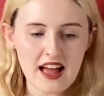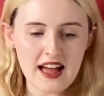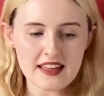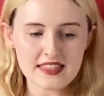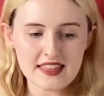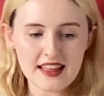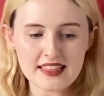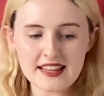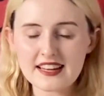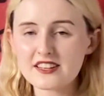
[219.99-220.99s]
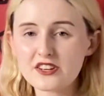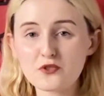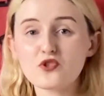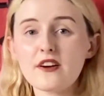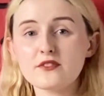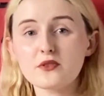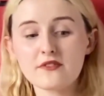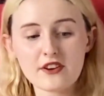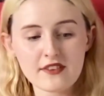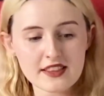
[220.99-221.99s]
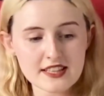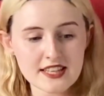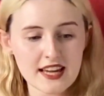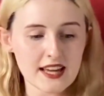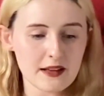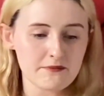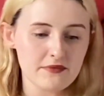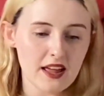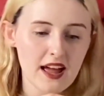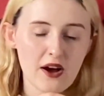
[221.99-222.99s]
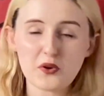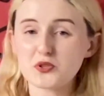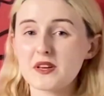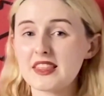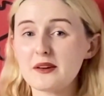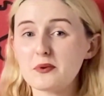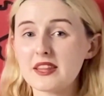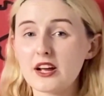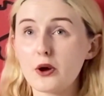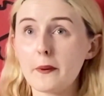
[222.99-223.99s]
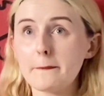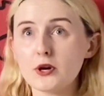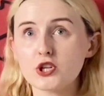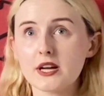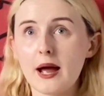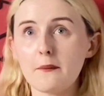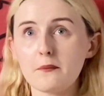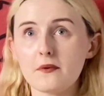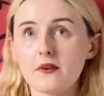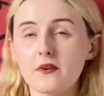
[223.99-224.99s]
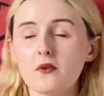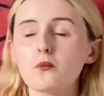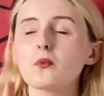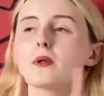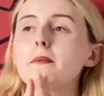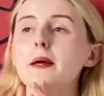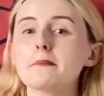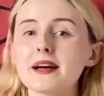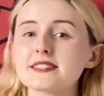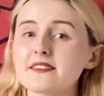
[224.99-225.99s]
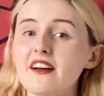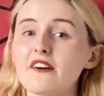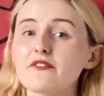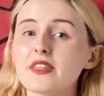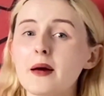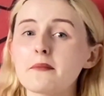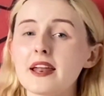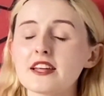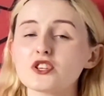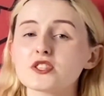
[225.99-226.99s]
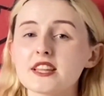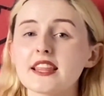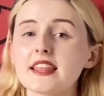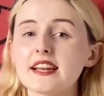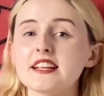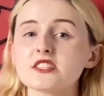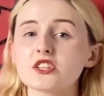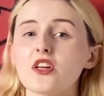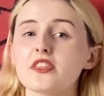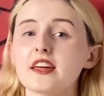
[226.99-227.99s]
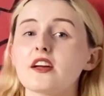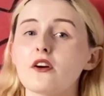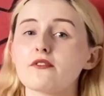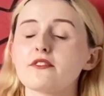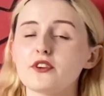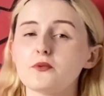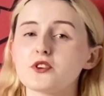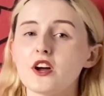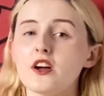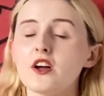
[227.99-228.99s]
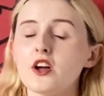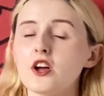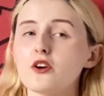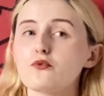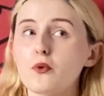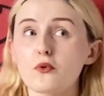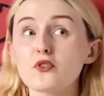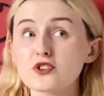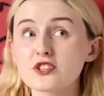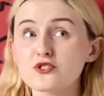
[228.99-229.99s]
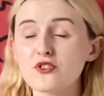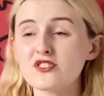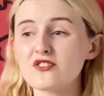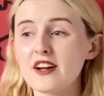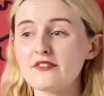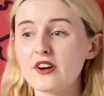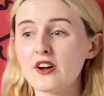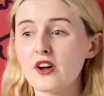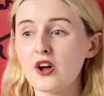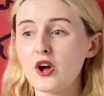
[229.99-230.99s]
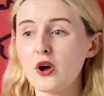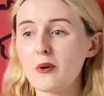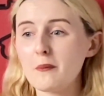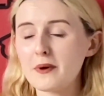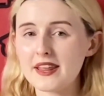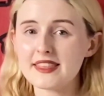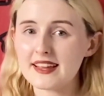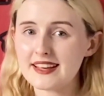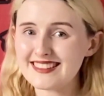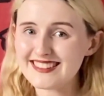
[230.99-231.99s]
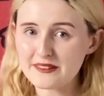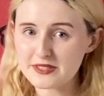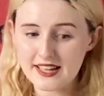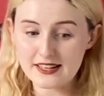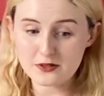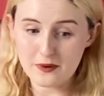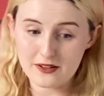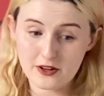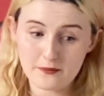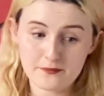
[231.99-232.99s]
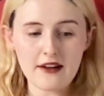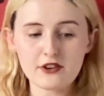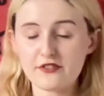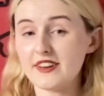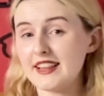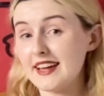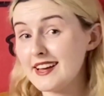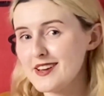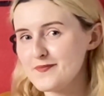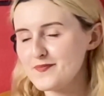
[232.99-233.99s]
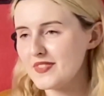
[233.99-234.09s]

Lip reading: I think they need a new driver to invigorate the team. Also, I think with the incoming budget cap will be a massive help for them, and I just think they need to start thinking of the future. Roman Grosjean is a great driver, but I think he's outstayed his welcome. I've got a feeling